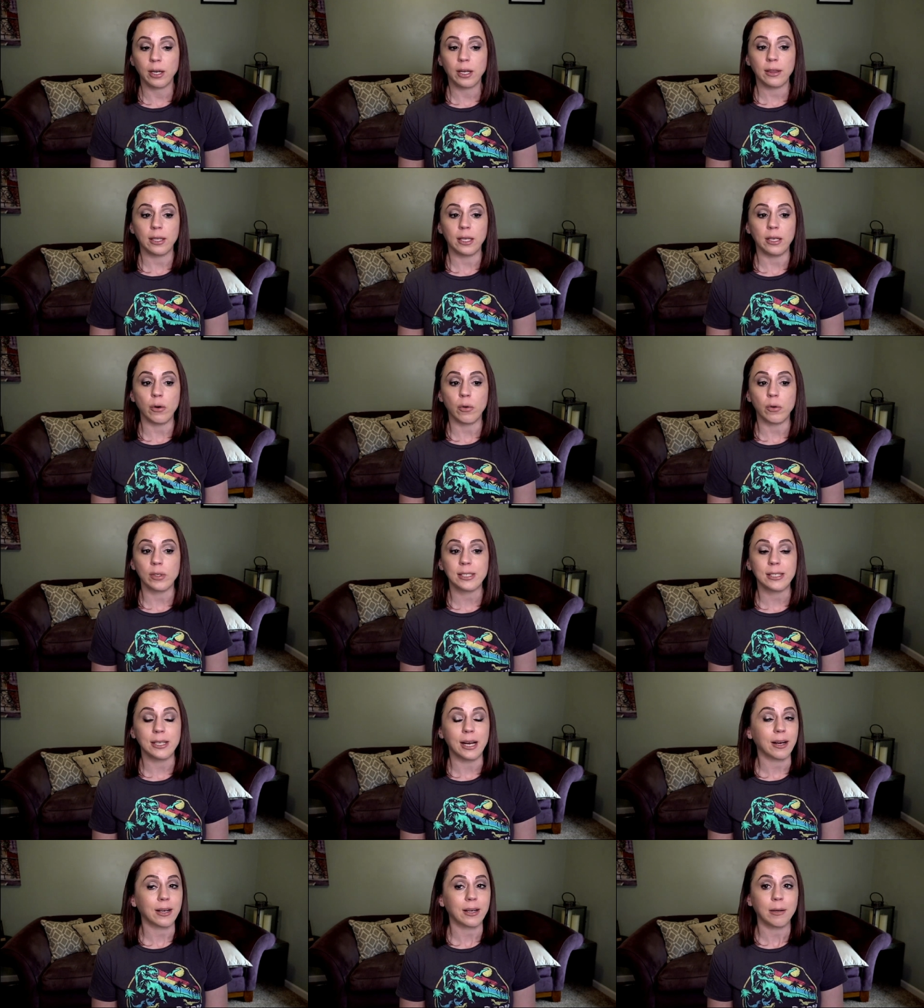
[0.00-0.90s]
They know it's
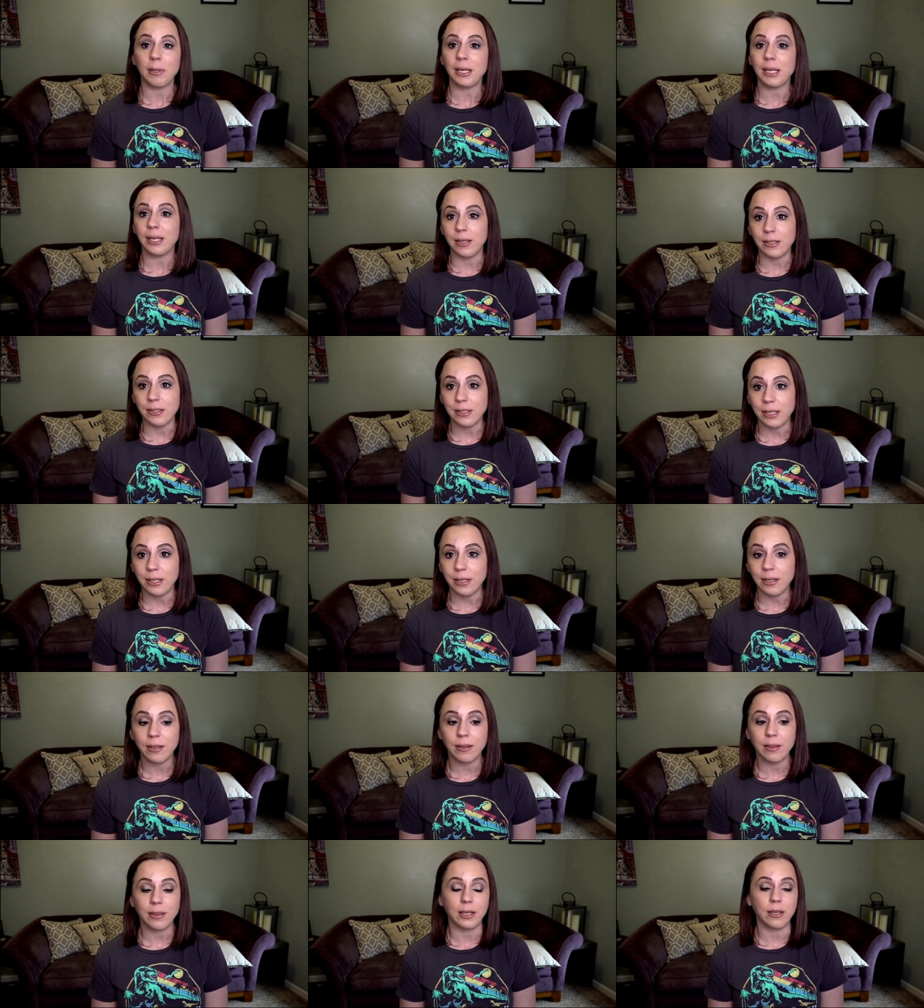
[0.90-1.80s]
not going to be
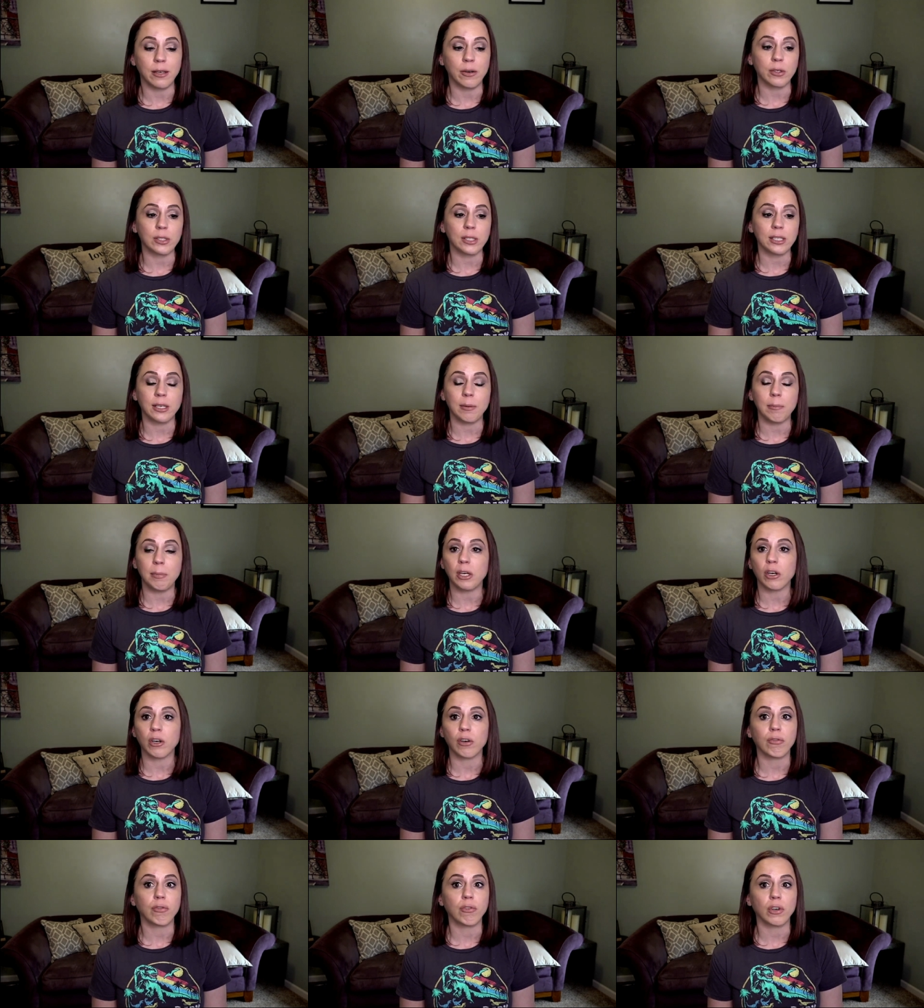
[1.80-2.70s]
easy. They know it's going to be
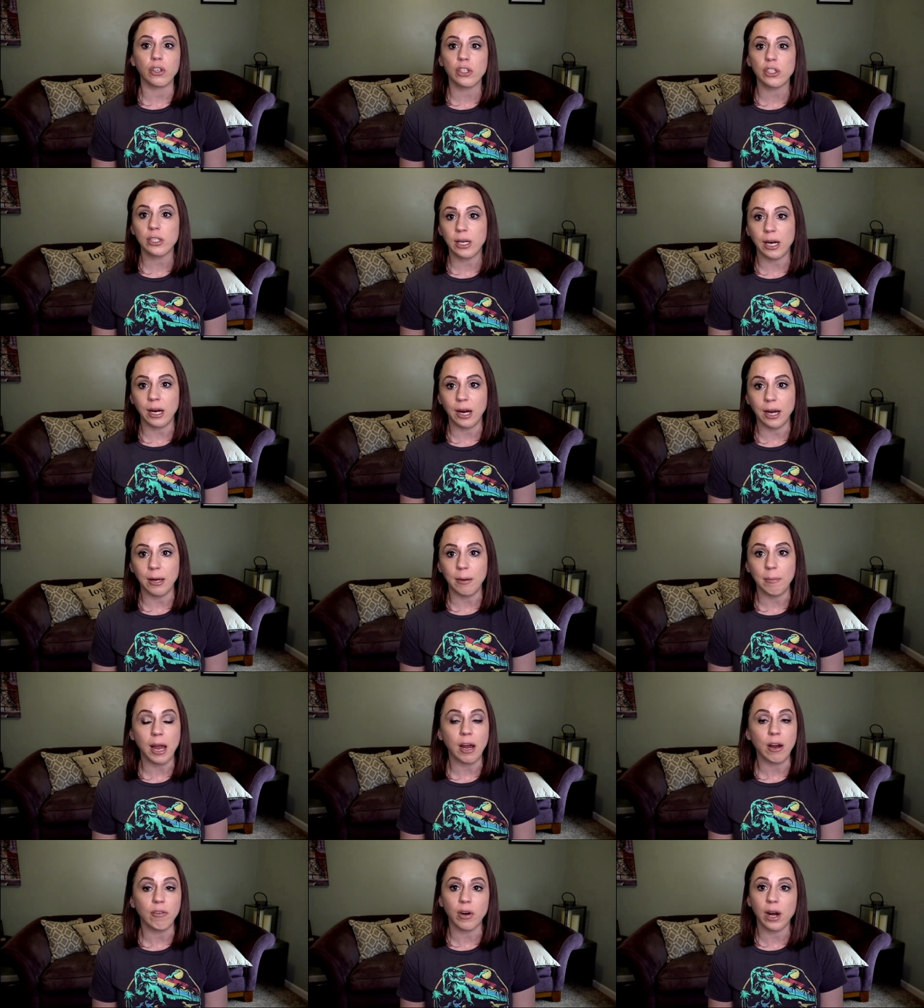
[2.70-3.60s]
her first time
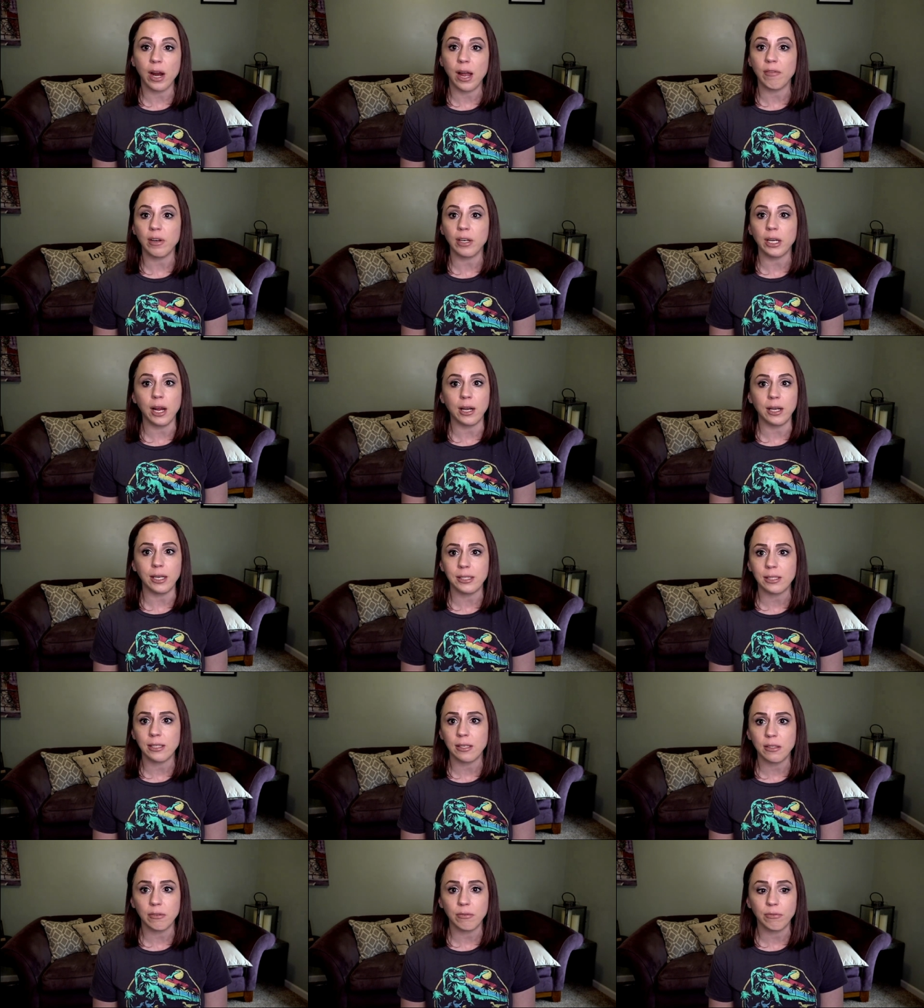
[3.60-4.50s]
ever having any
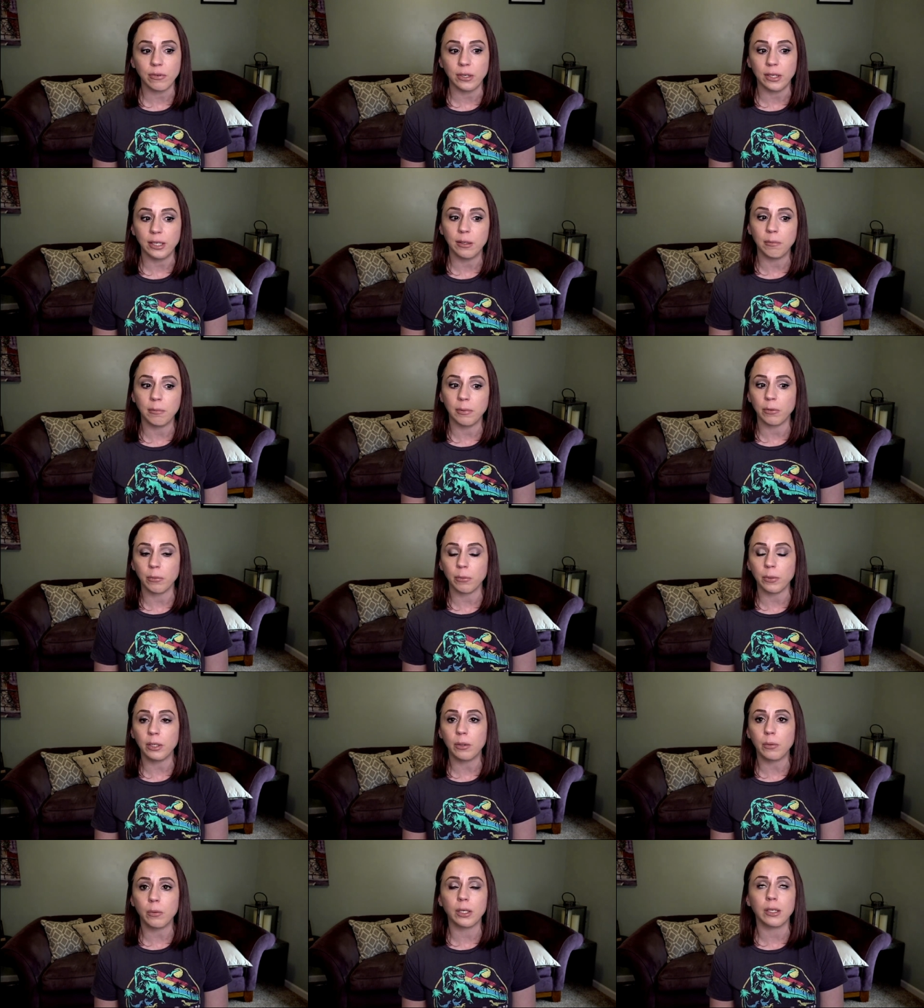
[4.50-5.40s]
sense of freedom in the
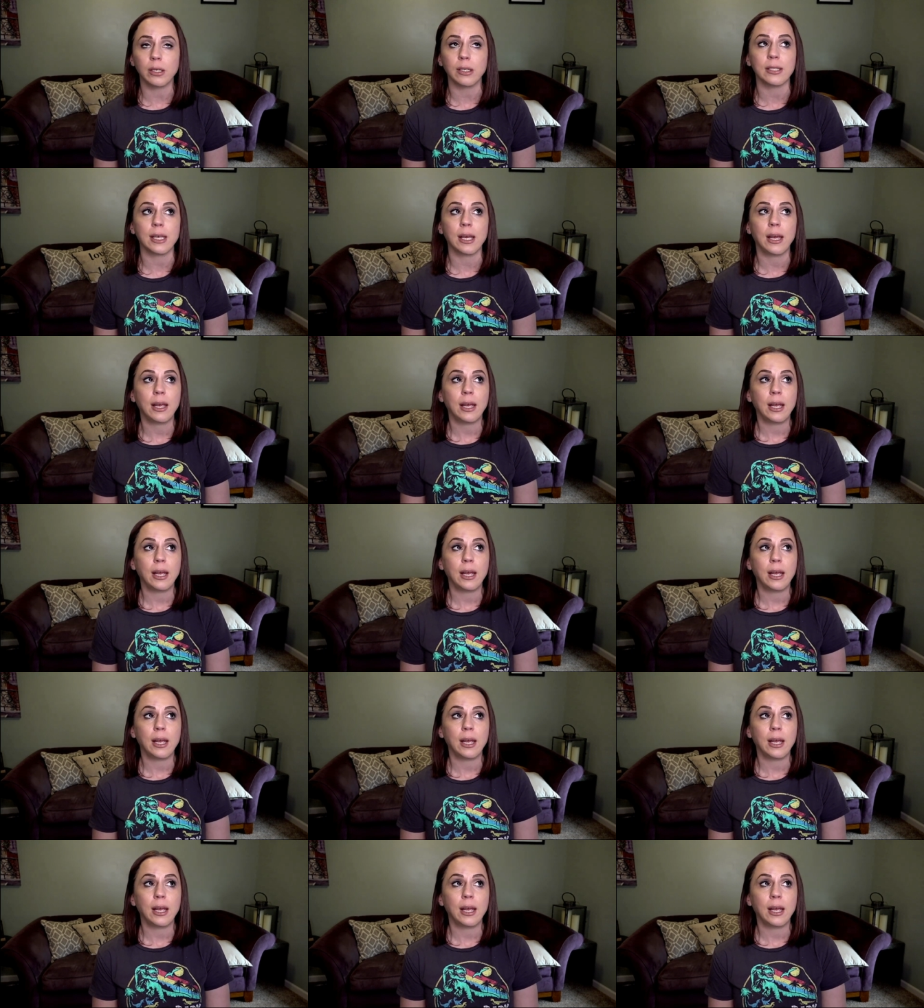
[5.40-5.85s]
real world.